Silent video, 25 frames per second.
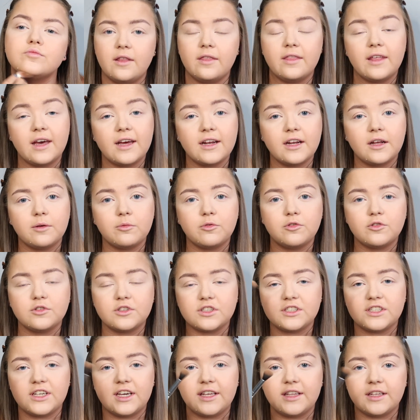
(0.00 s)
Then I'm going
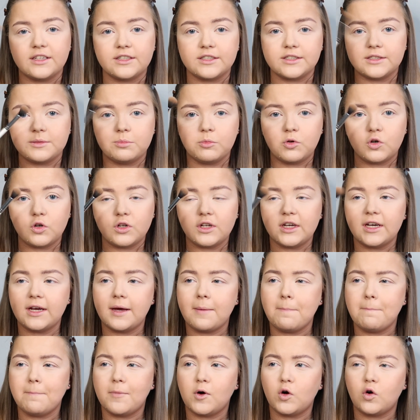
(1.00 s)
to take this smaller,
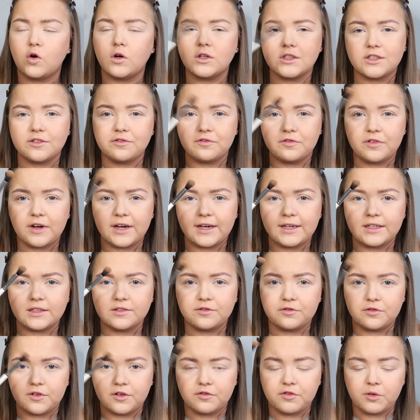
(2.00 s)
more
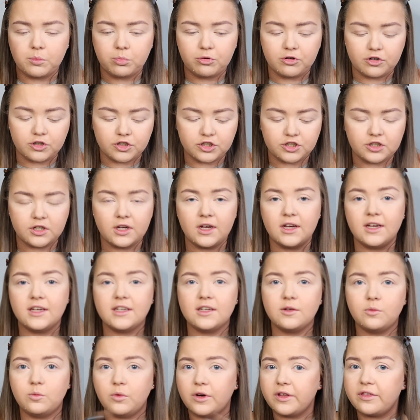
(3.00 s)
defined fluffy brush
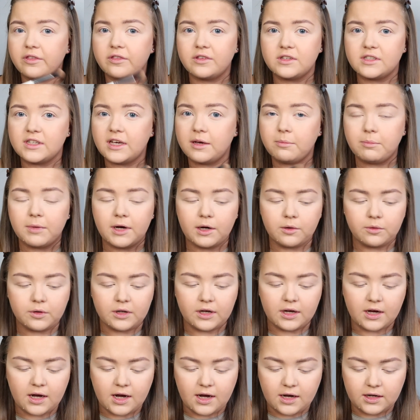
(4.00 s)
with the same
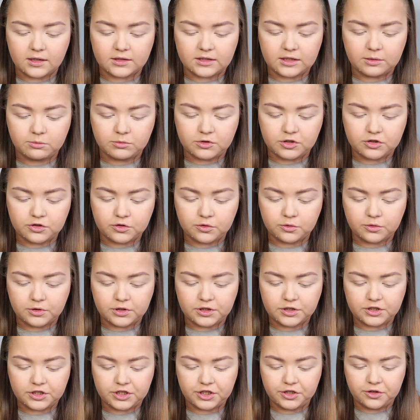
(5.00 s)
powder, and I'm just
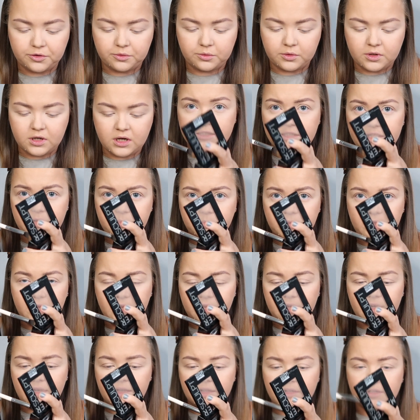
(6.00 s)
going to dip that
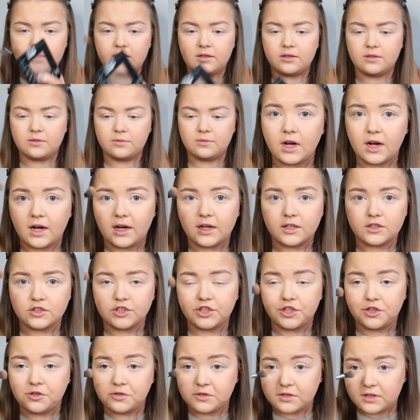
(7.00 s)
in and
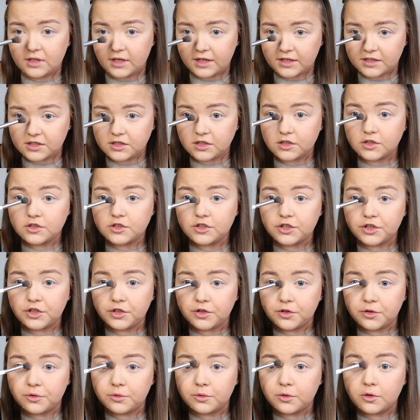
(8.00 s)
use this
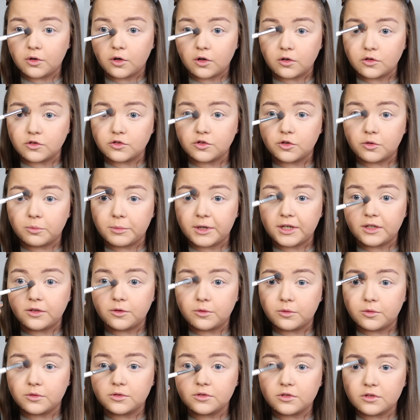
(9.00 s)
to contour my
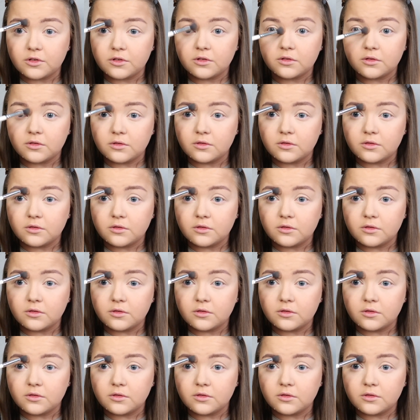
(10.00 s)
nose.